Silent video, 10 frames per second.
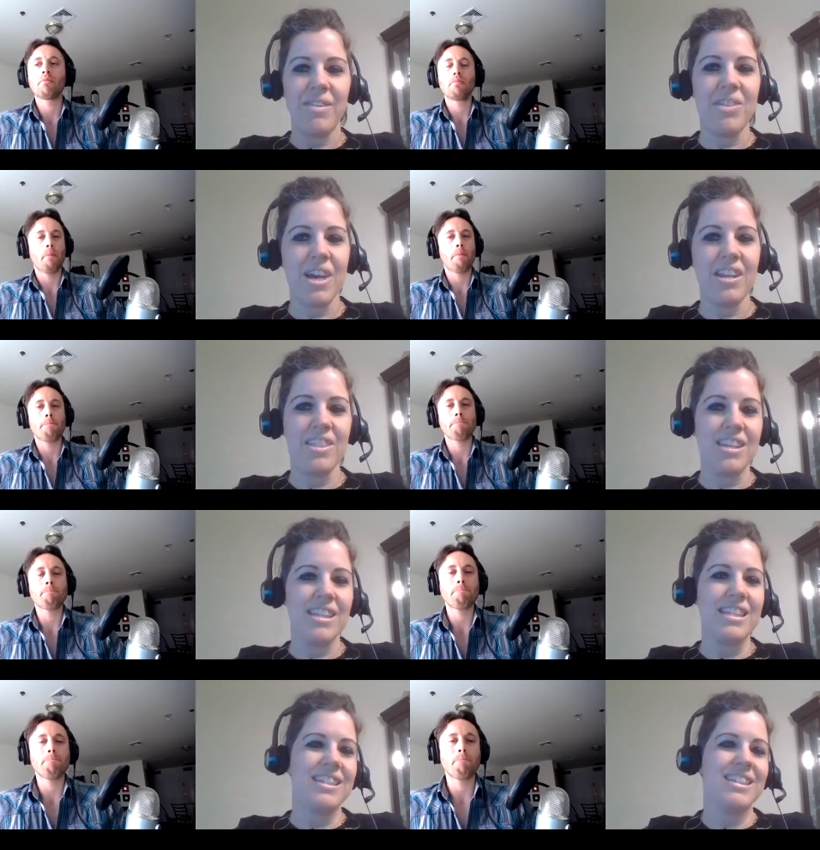Speaker 1: you thought of
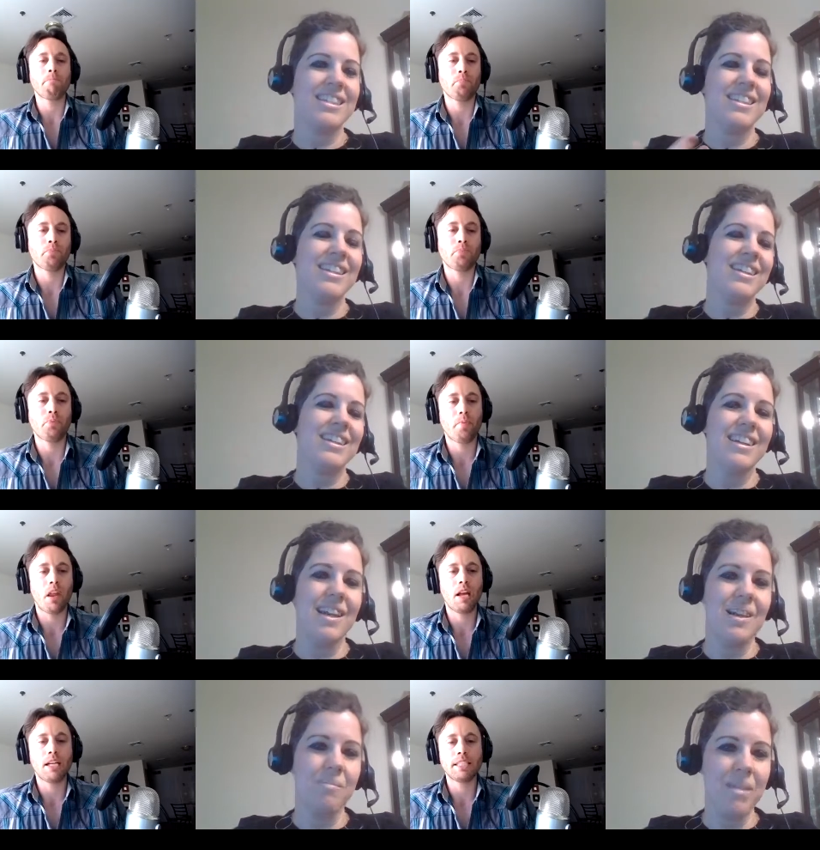this?
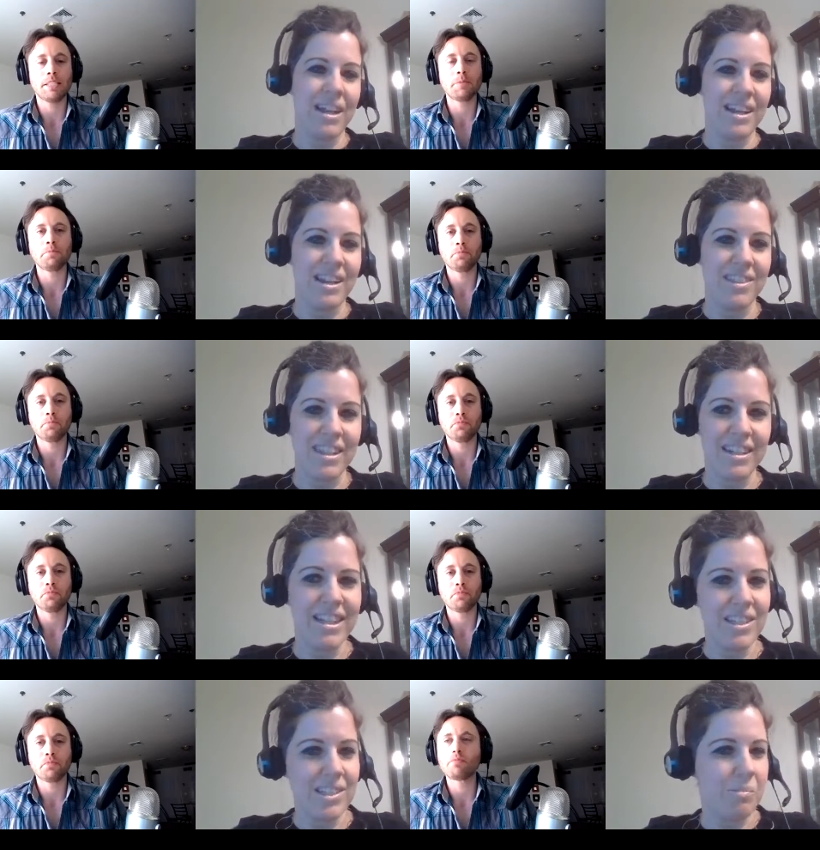and um, that kind of thing,
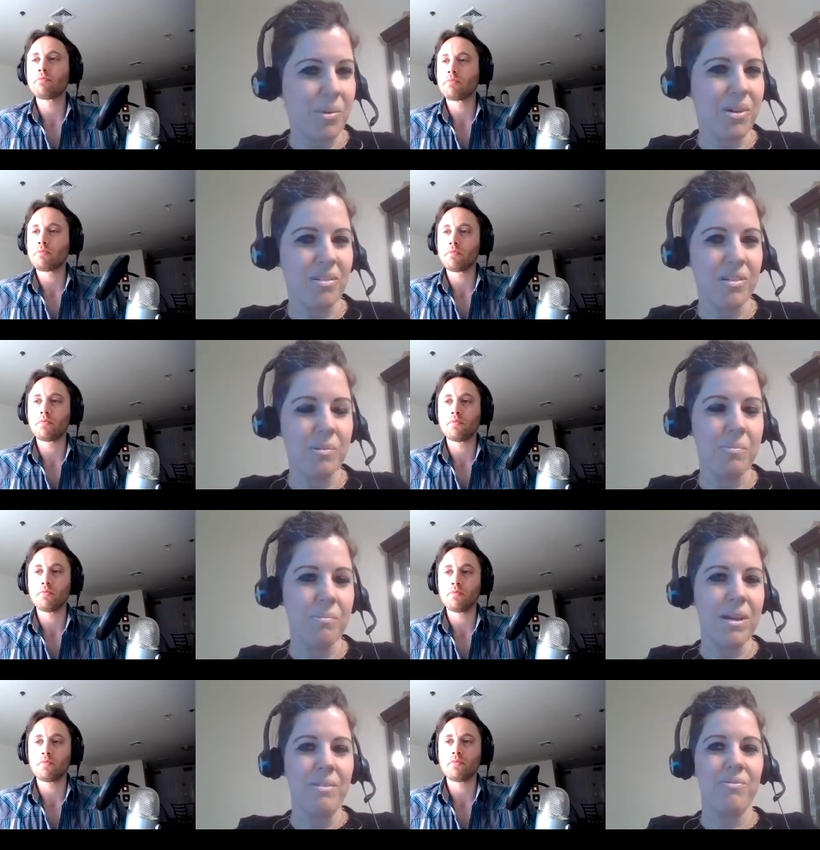like a support group,
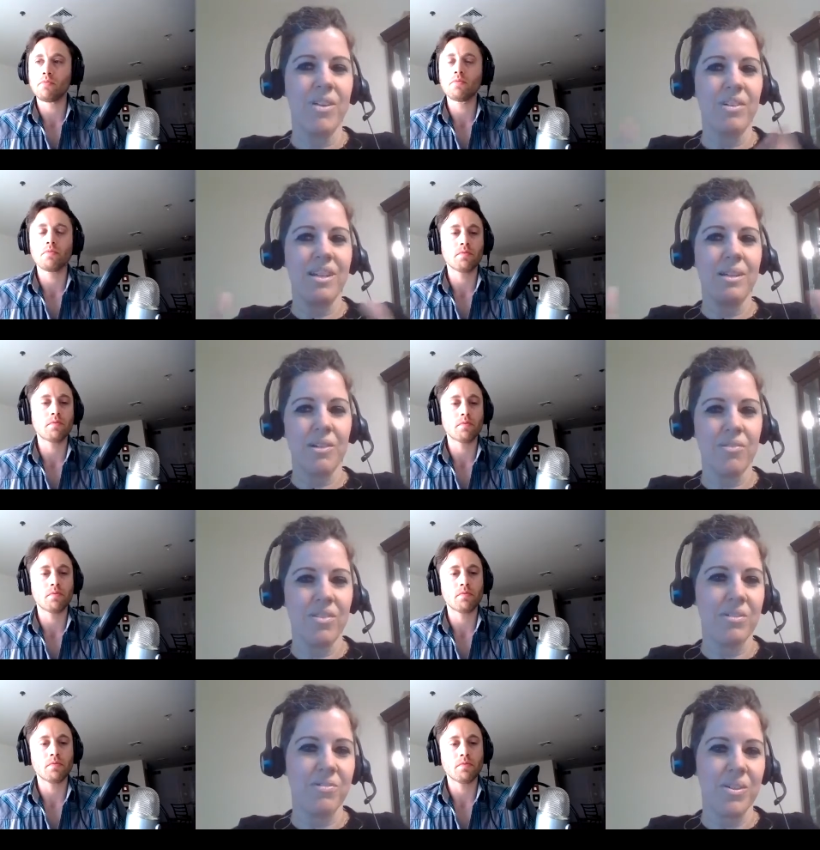but very
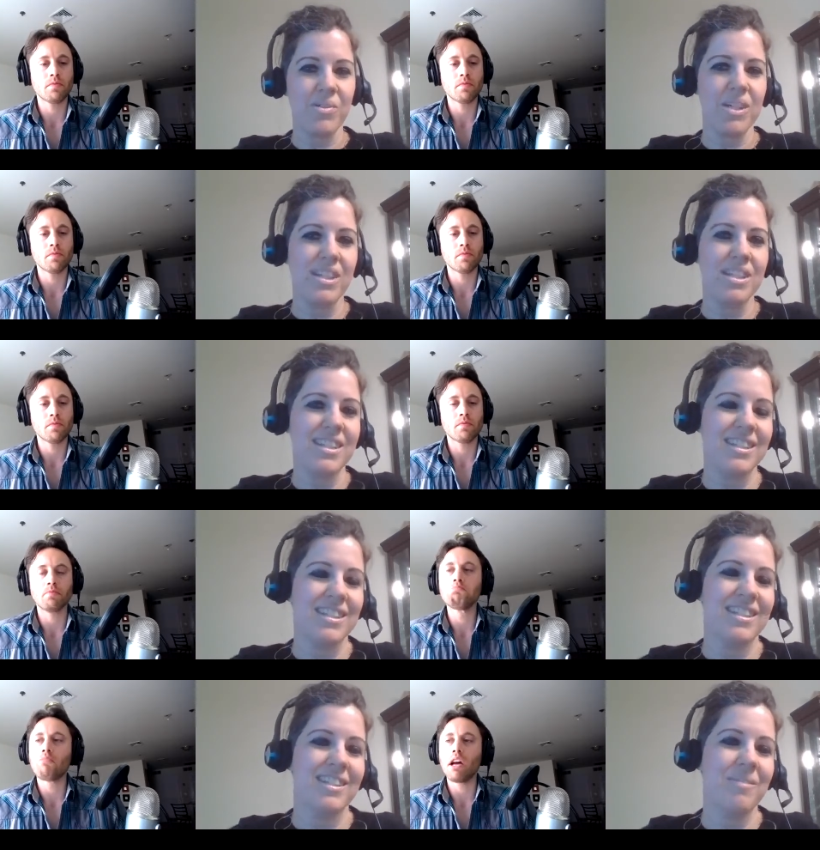career
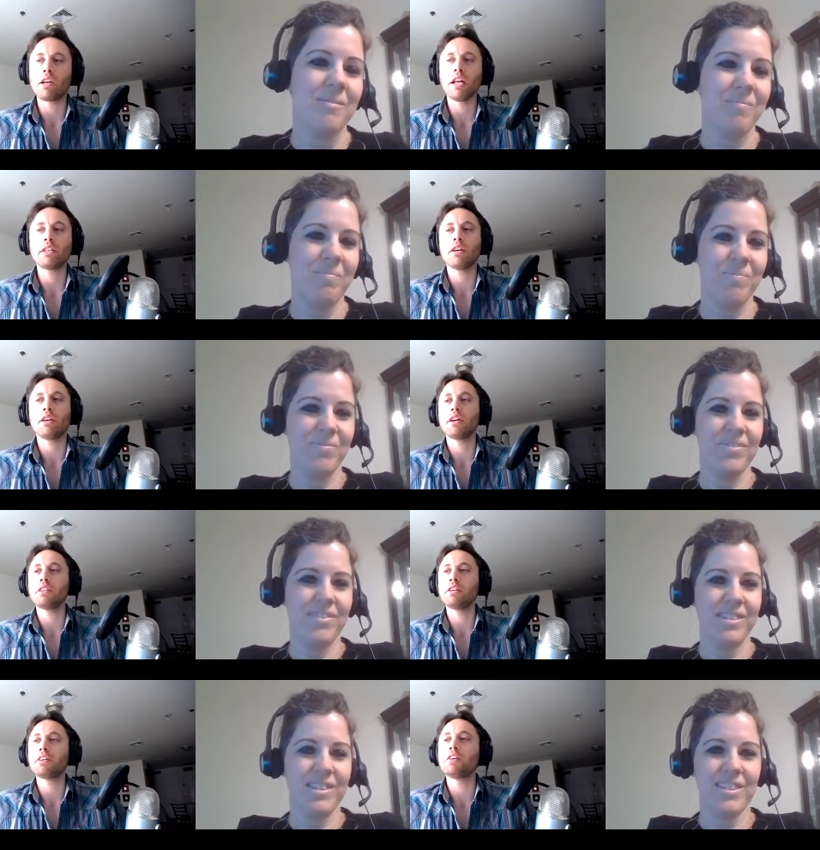focused.
Speaker 2: I like that
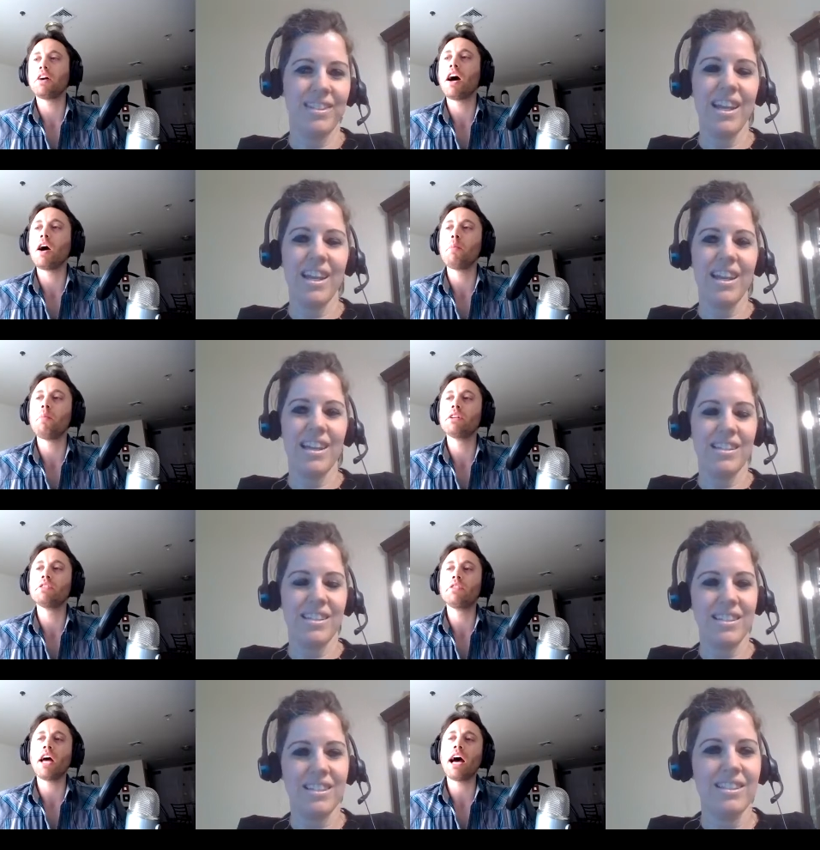idea. Yeah. Uh,
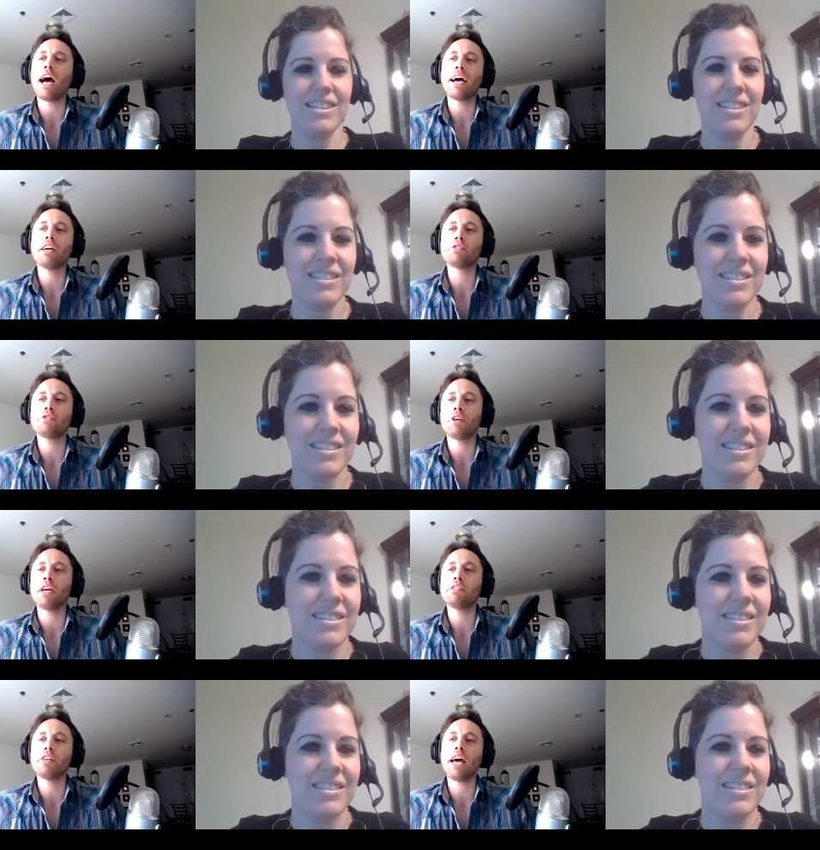did, I, I,
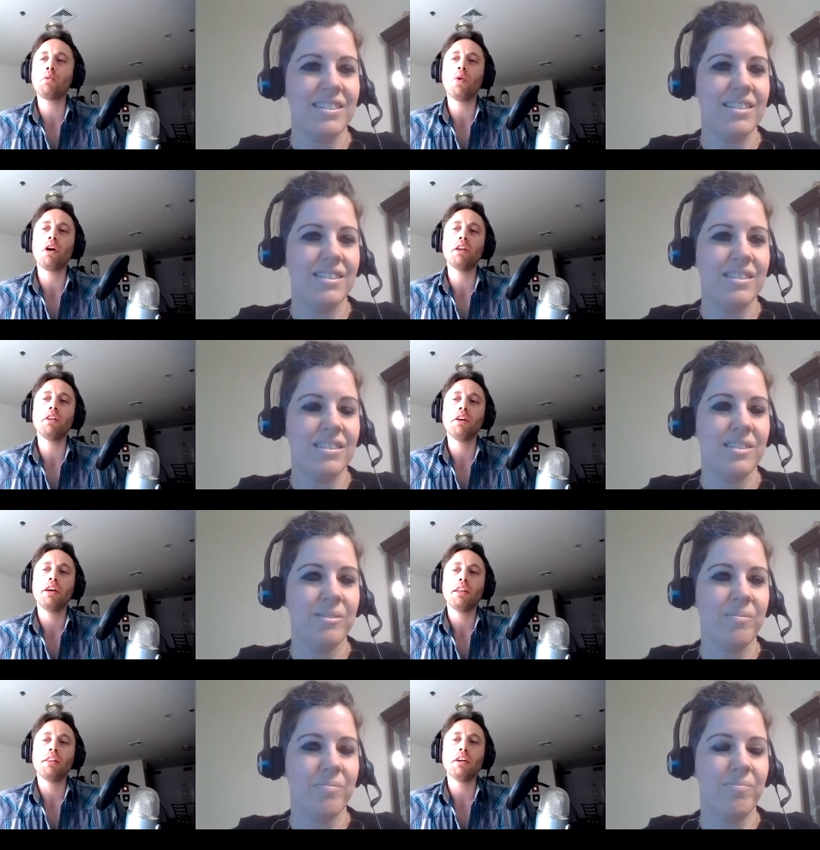is that one?
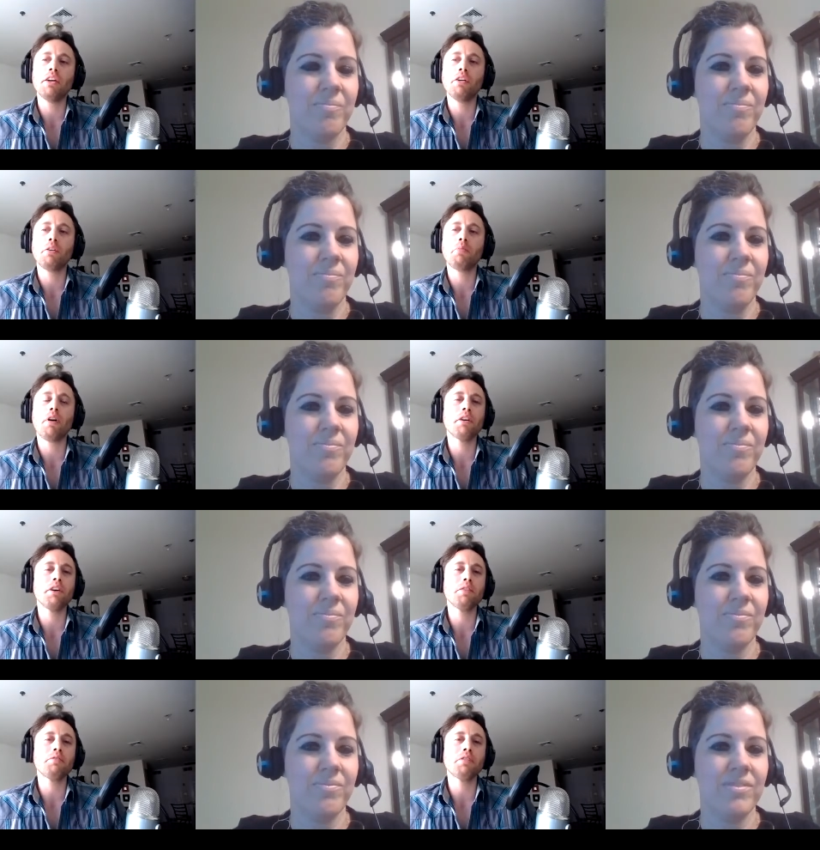that you're part
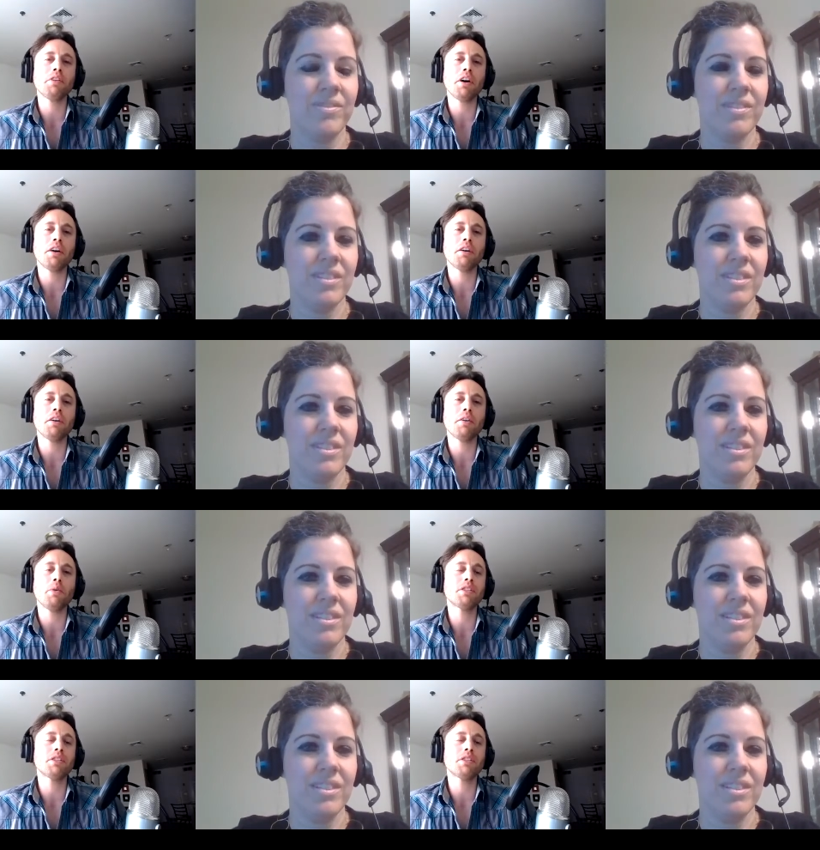of uh, with